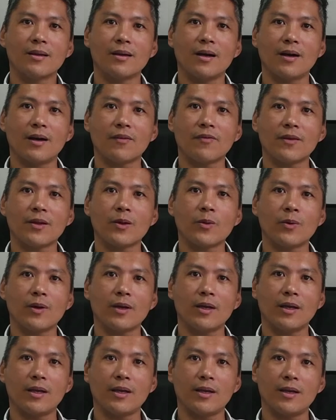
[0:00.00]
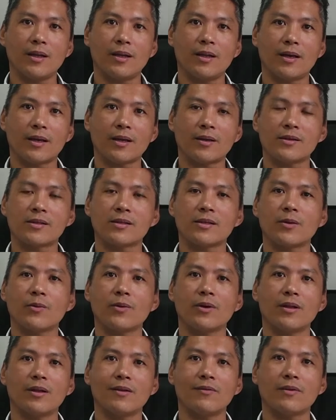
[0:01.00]
I think we, like I say,
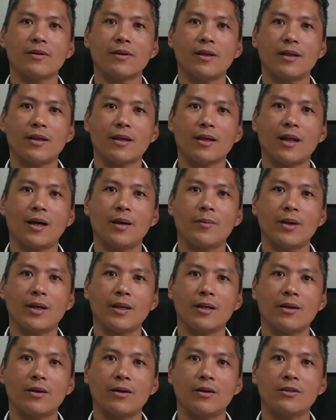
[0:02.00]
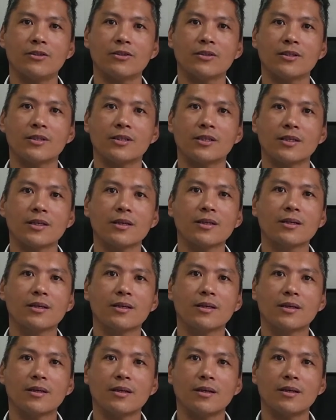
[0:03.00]
we're in a climate urgency.
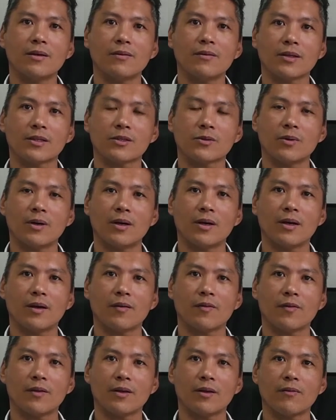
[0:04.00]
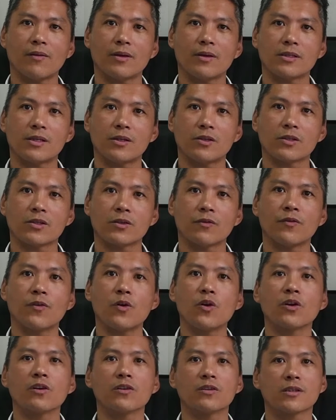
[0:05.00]
That's why I think there's lots of
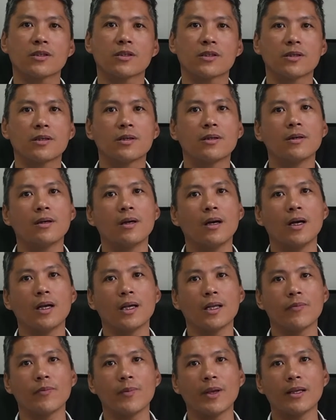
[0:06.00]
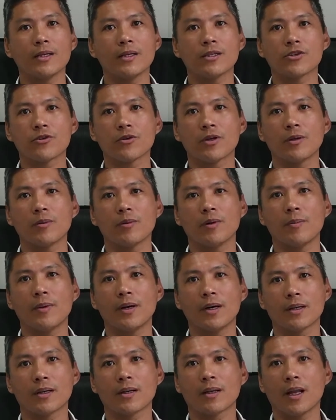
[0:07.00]
focus uh, in mainstream
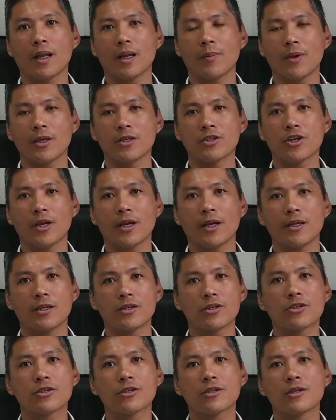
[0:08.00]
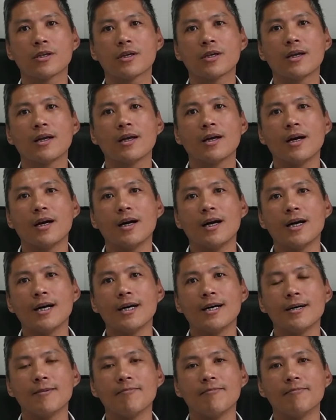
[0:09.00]
about climate change.
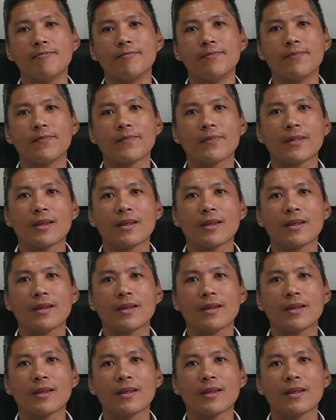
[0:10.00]
Um,